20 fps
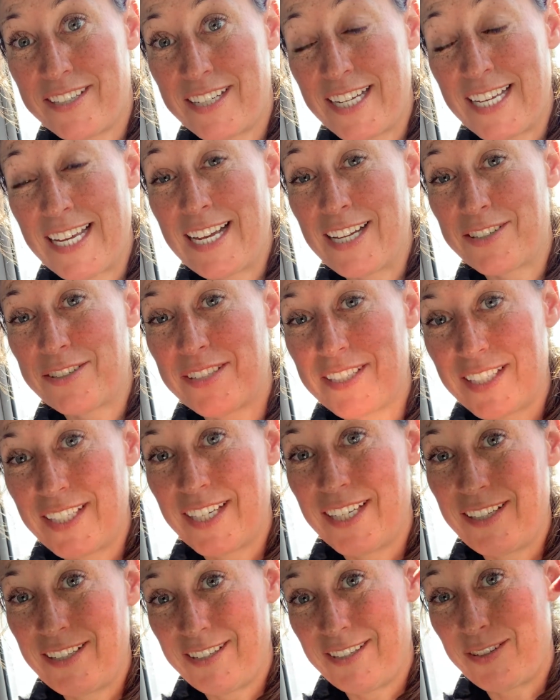I
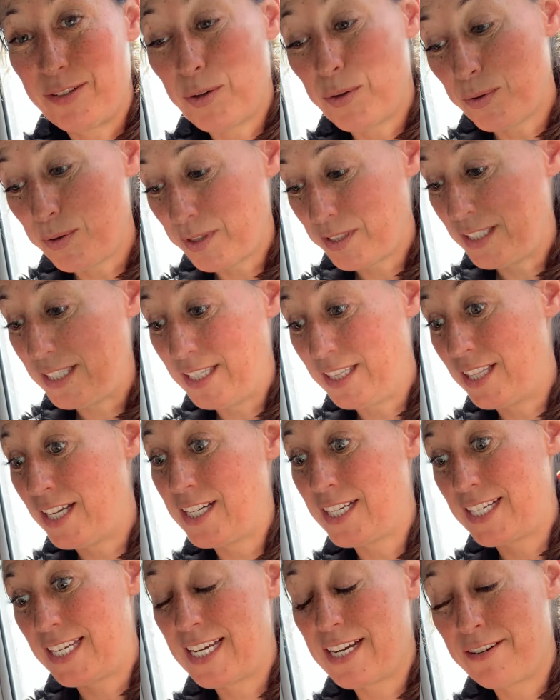actually totally
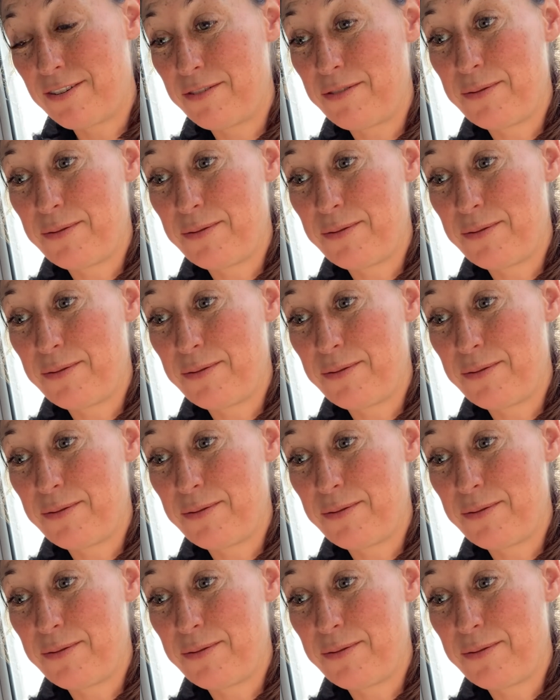lucked out